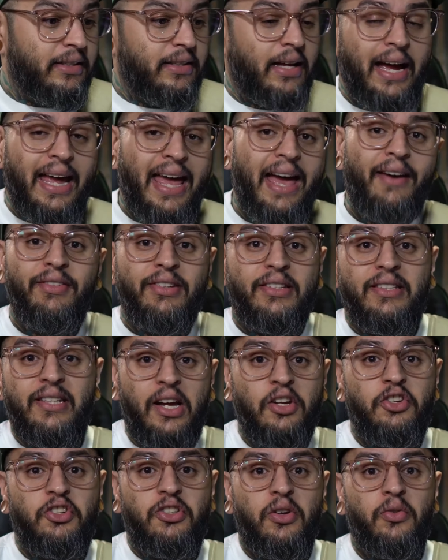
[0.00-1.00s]
I haven't
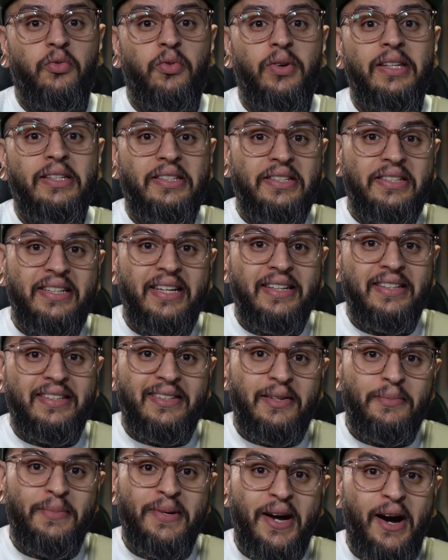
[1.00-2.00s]
touched it really
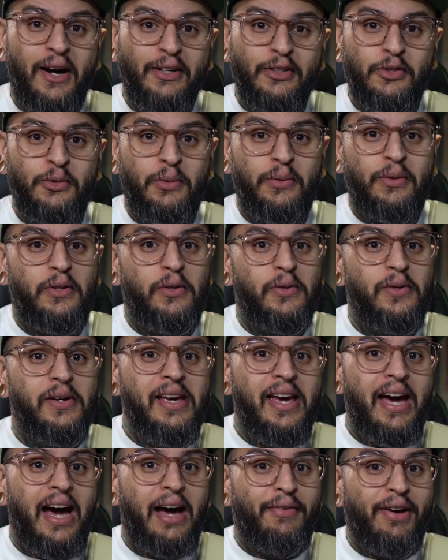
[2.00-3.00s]
since. To be honest with you,
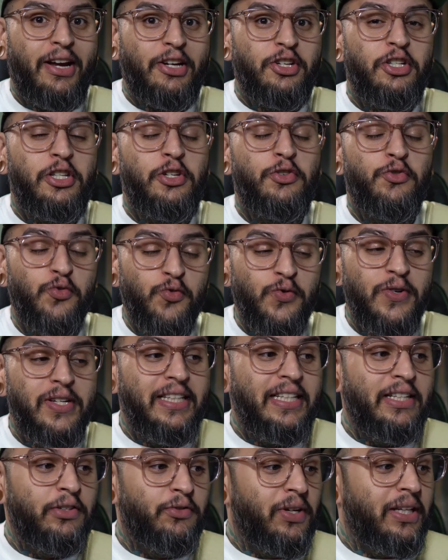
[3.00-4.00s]
I've actually
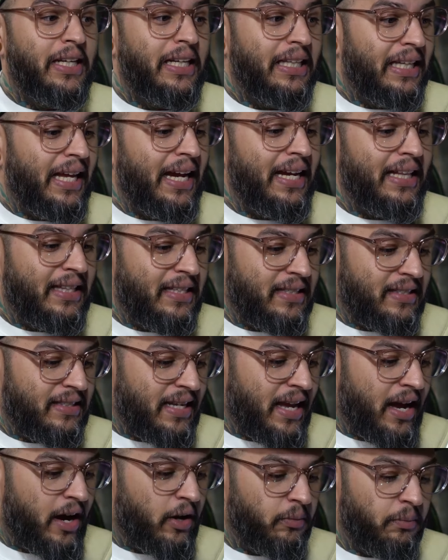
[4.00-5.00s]
really liked this
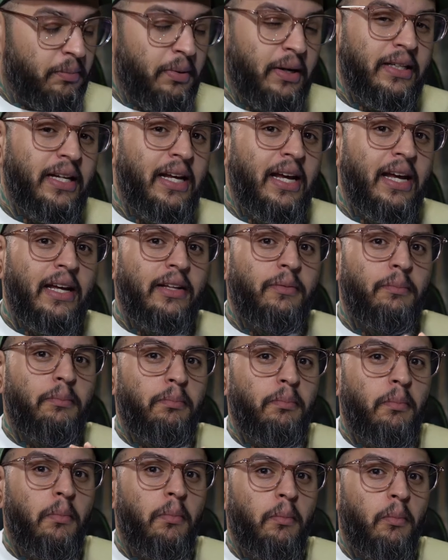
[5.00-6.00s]
sound, but
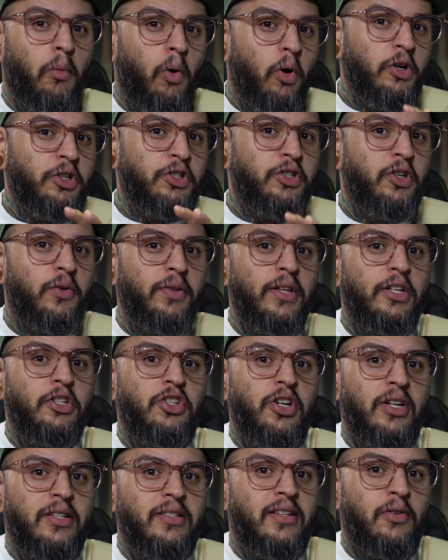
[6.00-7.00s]
more so than
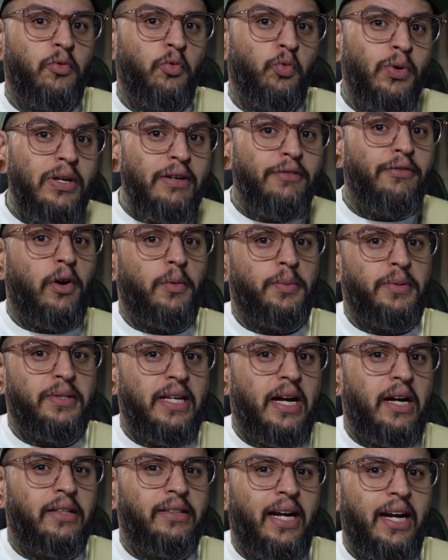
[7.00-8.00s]
just the reverb
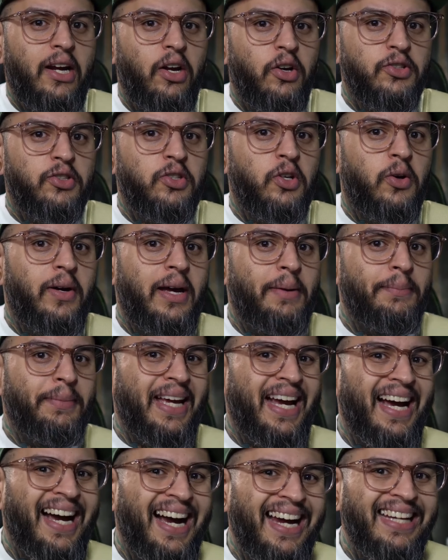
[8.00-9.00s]
sound, I also am
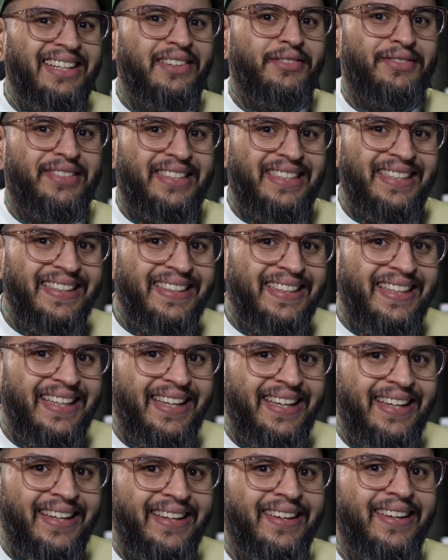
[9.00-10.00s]
kind of
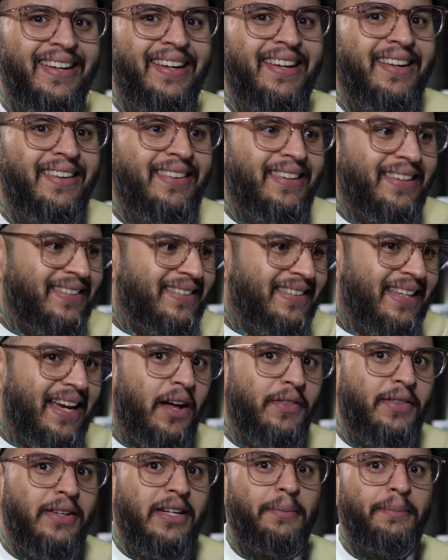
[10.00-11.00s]
digging the
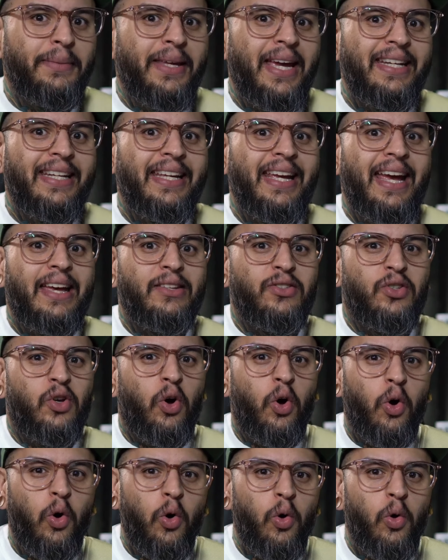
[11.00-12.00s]
sound that I'm getting as a
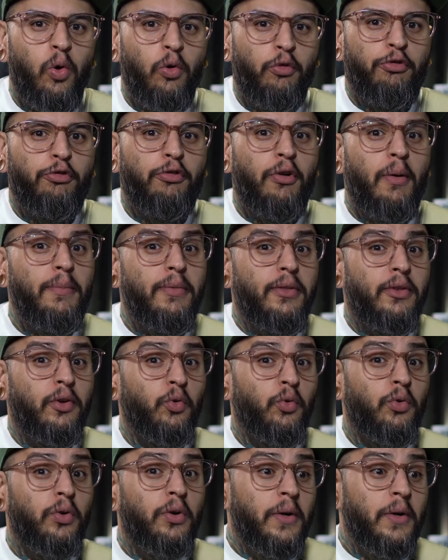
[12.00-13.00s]
whole from the